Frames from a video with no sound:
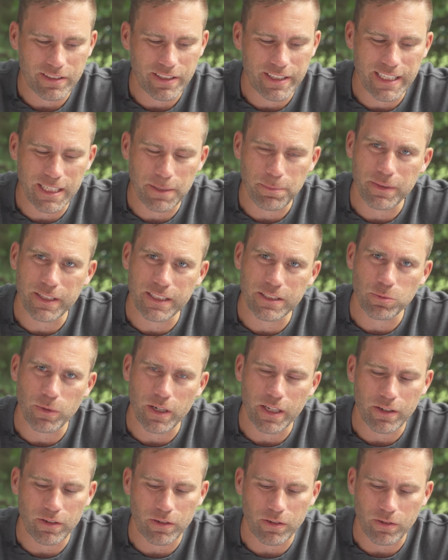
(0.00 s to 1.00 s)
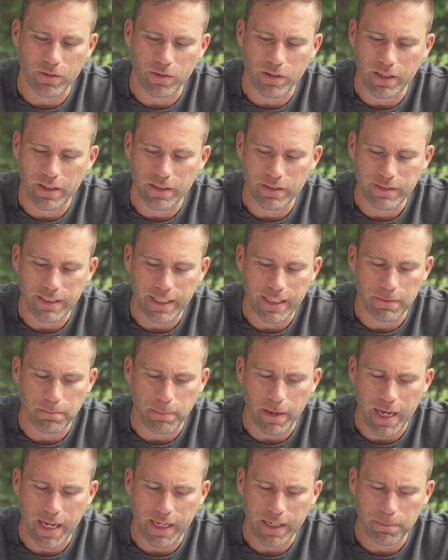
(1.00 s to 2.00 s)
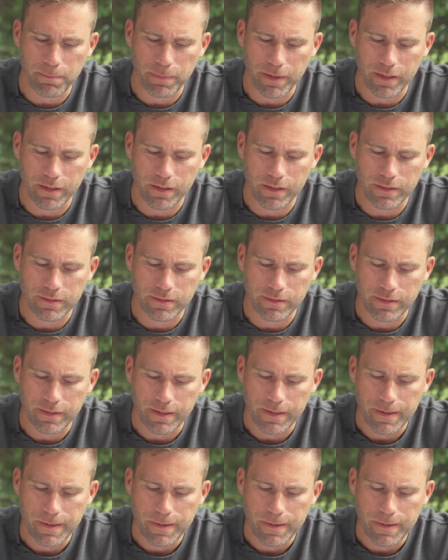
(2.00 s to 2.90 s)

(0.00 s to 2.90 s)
keep this one or send it back, because